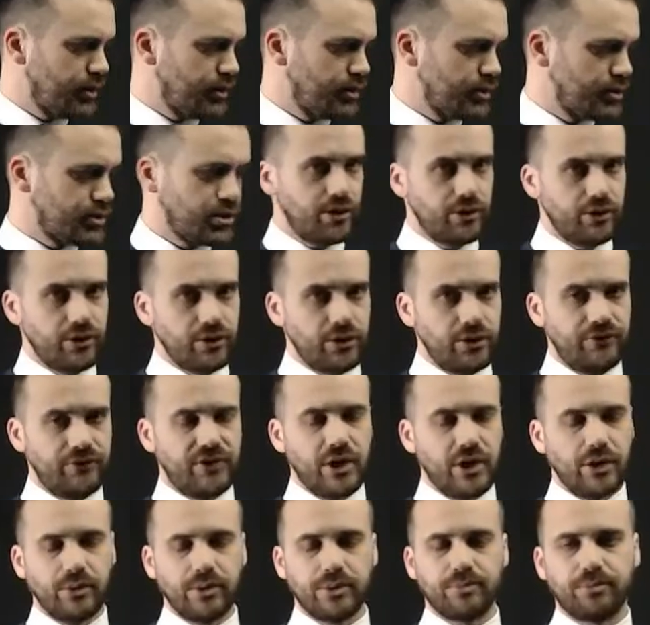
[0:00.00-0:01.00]
So, you've
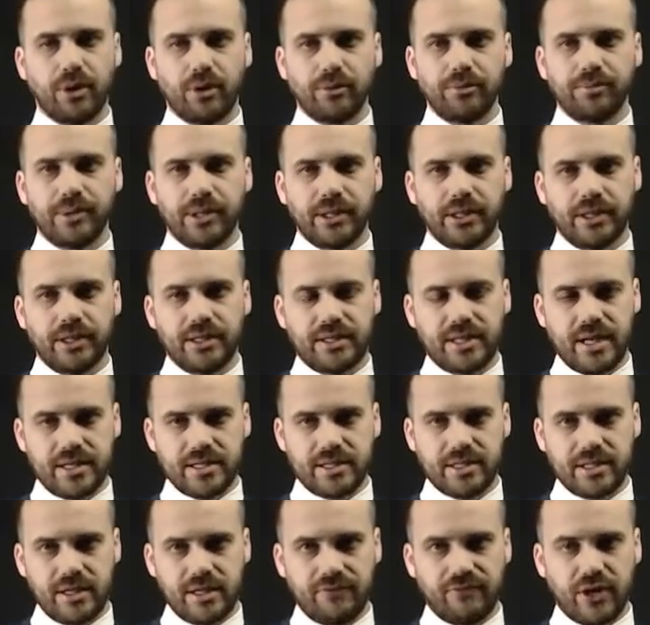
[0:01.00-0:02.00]
dealt with probability
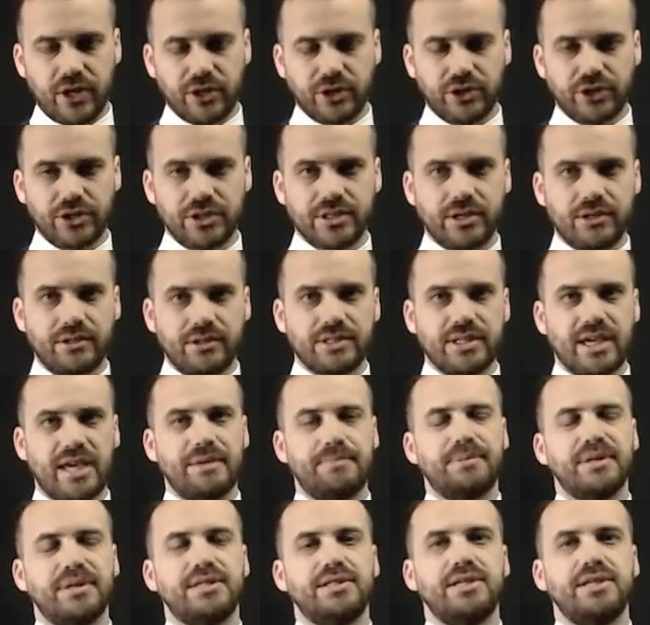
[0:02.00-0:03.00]
density functions. There is a
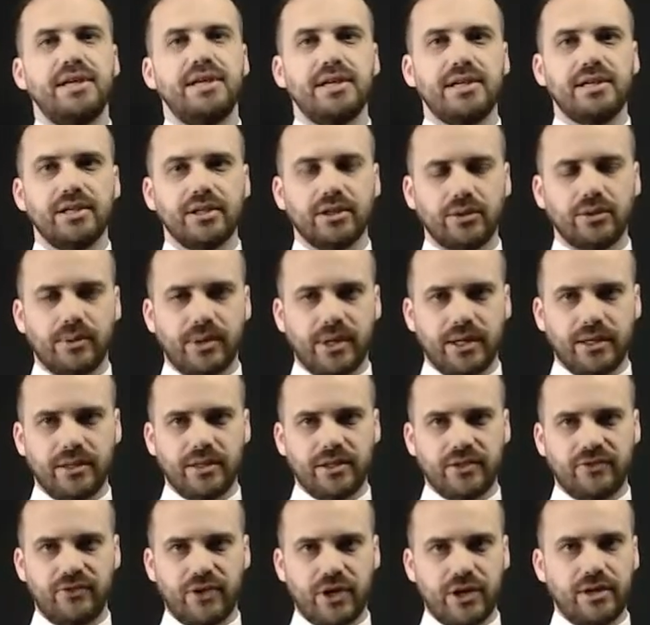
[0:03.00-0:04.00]
particular one
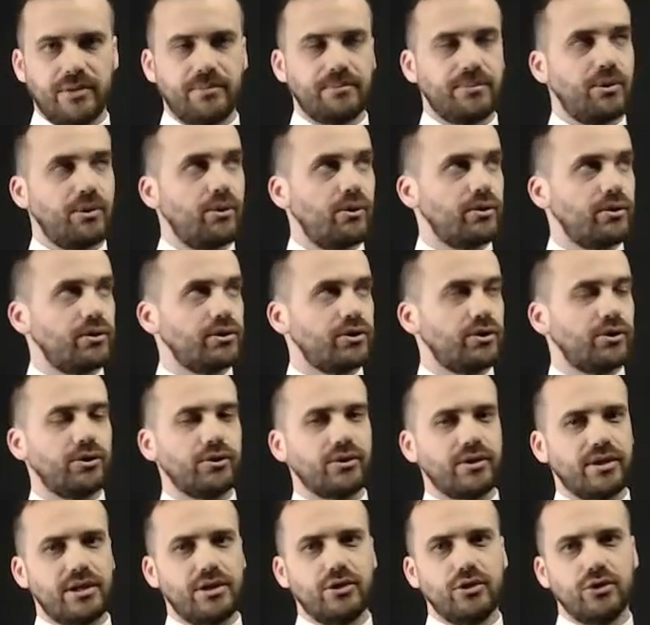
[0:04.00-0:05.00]
that's very important
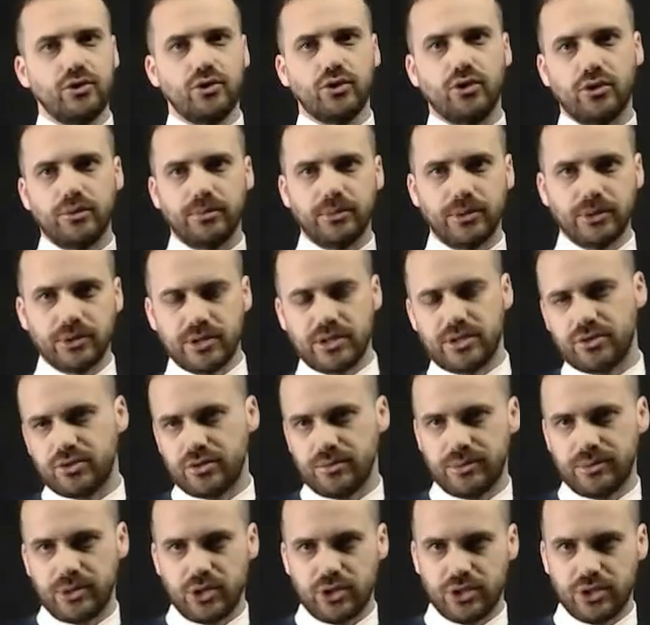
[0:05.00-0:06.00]
called the normal
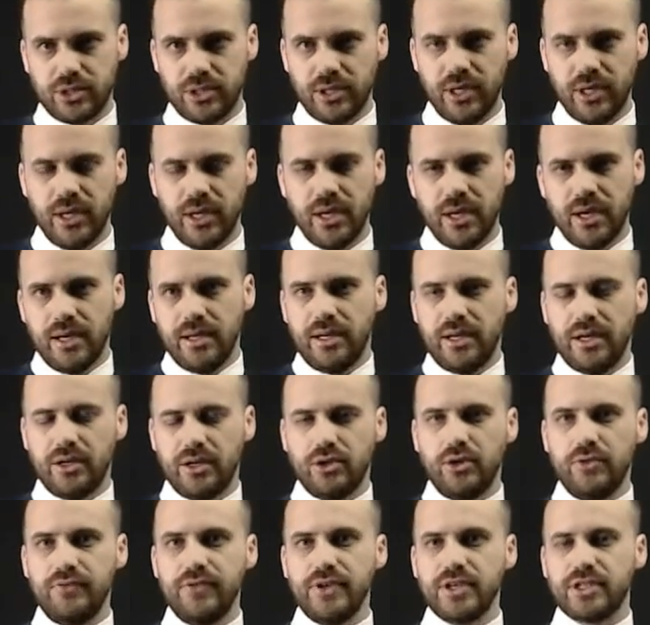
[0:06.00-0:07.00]
distribution. Now,
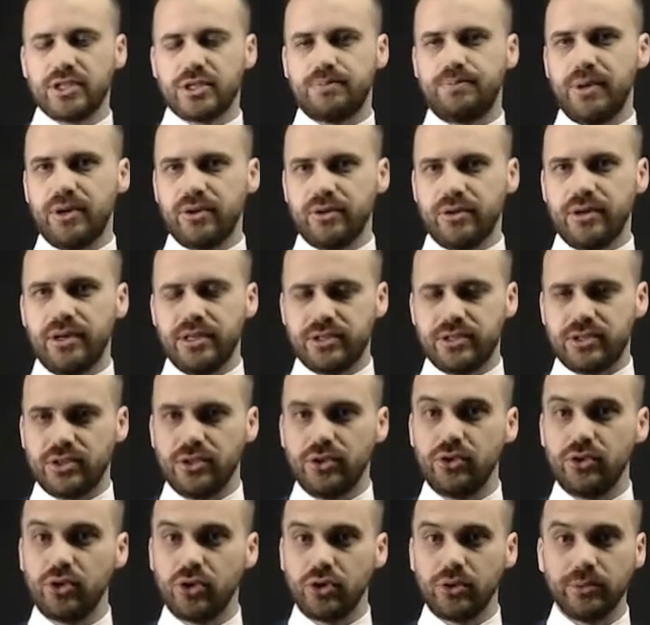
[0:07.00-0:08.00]
you've experienced the
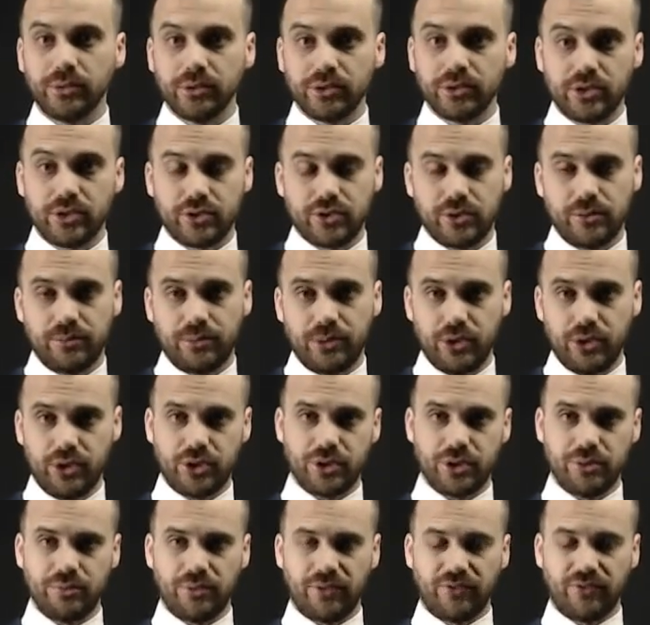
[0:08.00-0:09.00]
normal
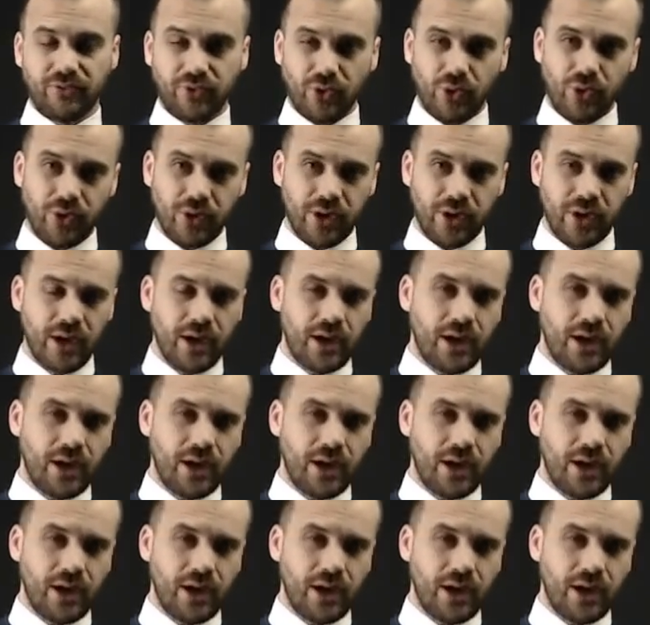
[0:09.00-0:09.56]
distribution before